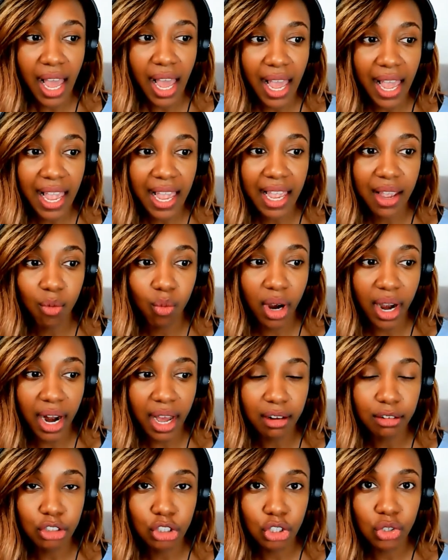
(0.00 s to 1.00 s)
And what
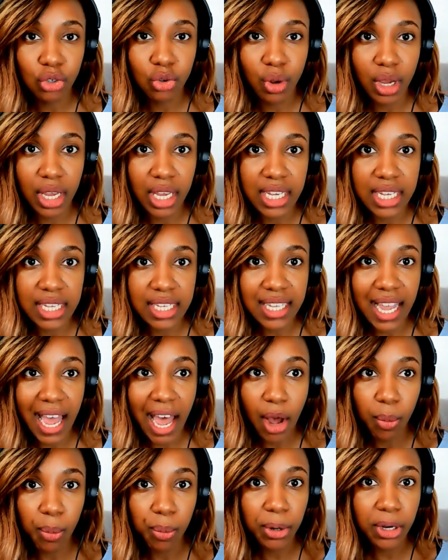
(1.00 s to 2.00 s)
I'll do is
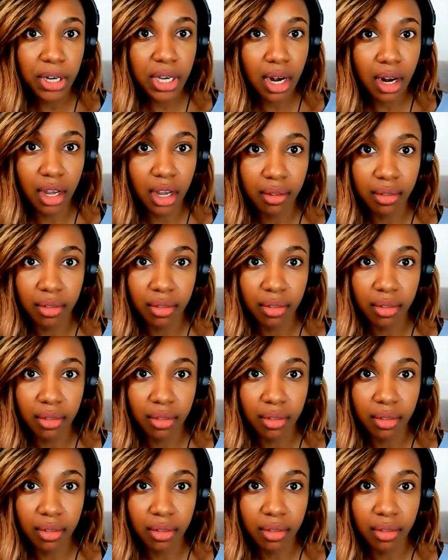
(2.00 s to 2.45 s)
I'll put